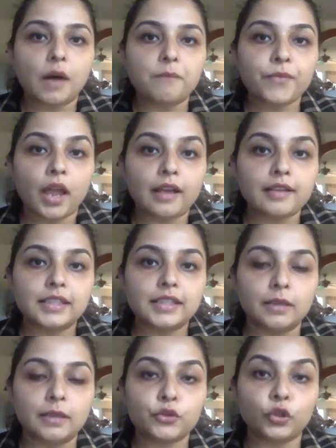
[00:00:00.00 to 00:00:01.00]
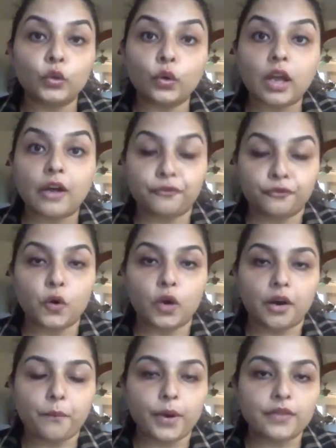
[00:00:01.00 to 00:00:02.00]
ask teams to look out
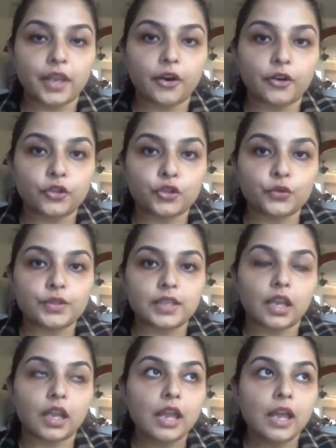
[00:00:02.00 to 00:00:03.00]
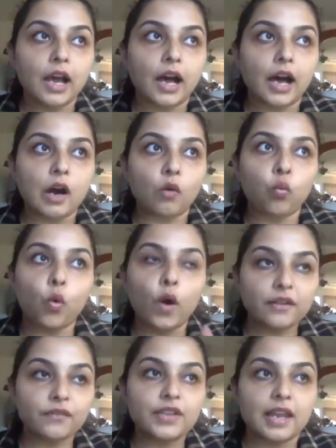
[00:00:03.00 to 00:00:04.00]
for when they are choosing.
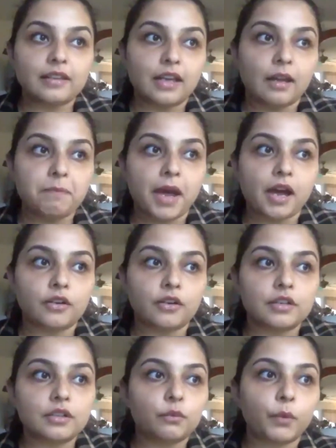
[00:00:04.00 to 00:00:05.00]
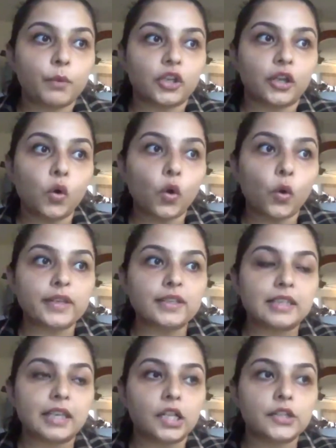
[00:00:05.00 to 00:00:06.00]
One of the anti-patterns, which I
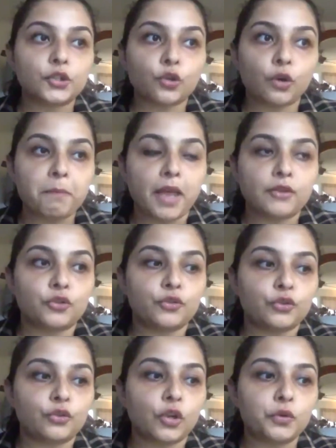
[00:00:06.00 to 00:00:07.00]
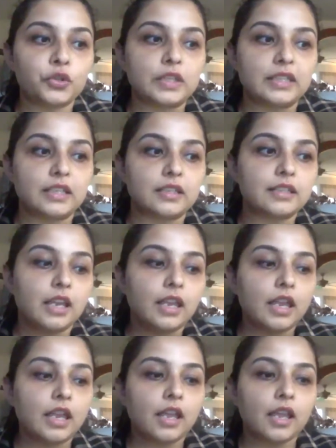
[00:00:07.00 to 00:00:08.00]
always tell Scrum Masters and coaches, is
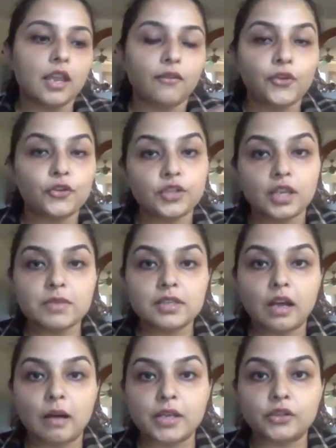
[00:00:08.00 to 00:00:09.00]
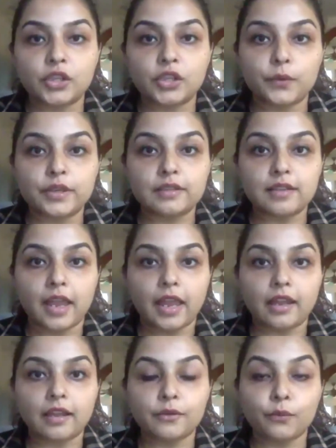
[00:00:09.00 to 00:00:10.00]
if your team is coming to you and
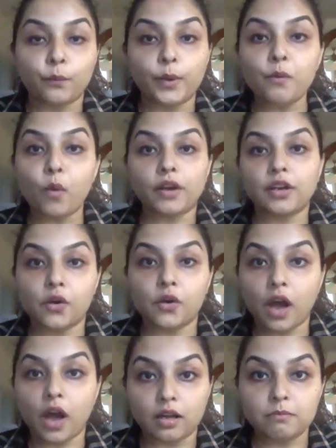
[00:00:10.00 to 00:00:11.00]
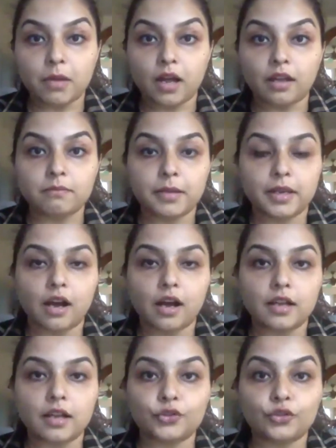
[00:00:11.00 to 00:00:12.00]
saying, we want to go Kanban
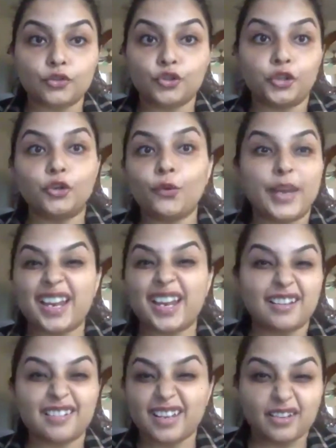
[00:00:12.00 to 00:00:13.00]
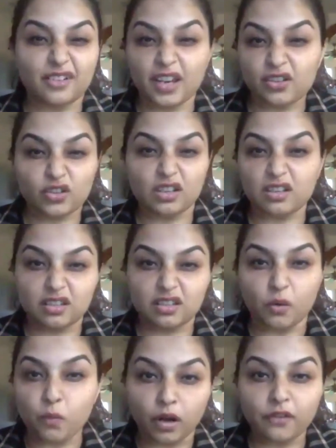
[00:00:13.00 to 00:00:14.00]
because 2-week iterations
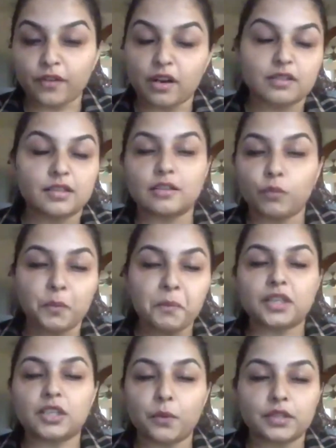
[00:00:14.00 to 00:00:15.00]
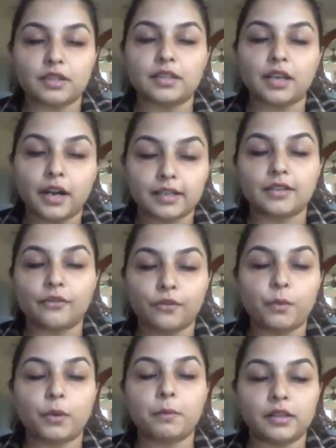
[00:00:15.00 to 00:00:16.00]
don't work for us because what we do is entirely
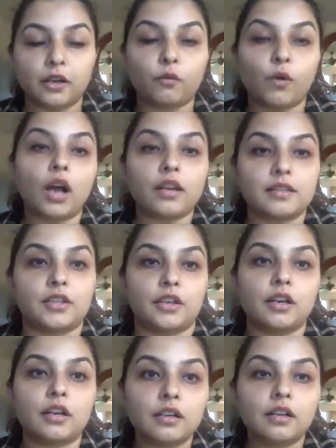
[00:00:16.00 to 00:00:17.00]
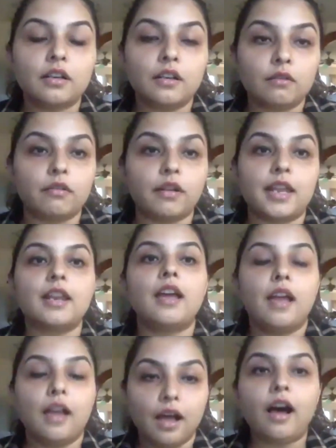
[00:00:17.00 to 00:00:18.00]
different. We're building rockets here, right?
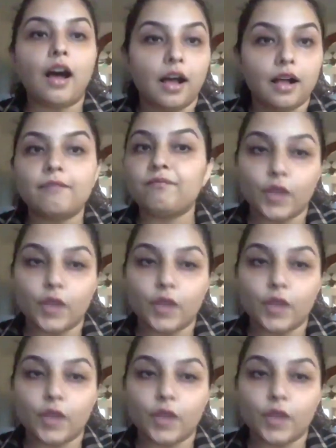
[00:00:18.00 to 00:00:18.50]
No.